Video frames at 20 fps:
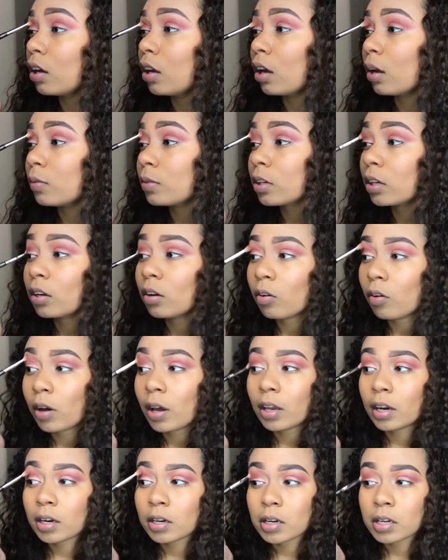I'm just going to go
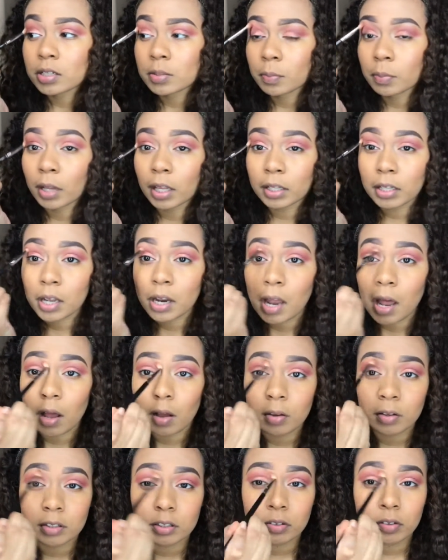ahead and just blend it
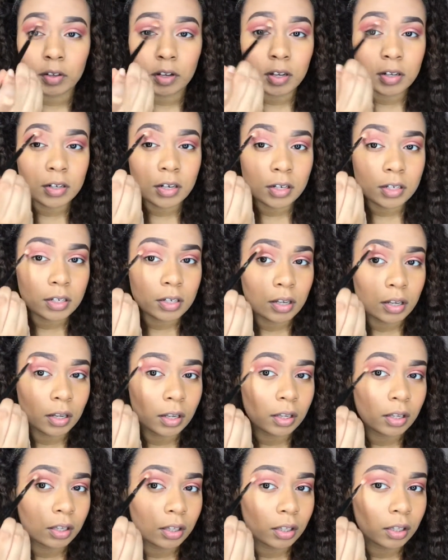out so it can just
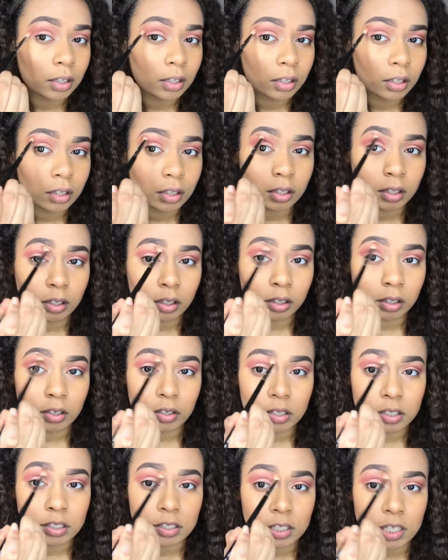
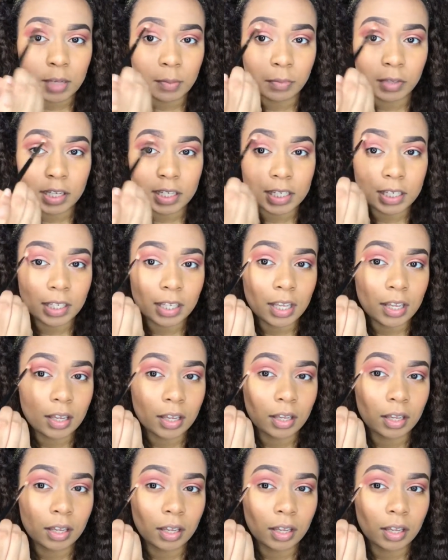look seamlessly.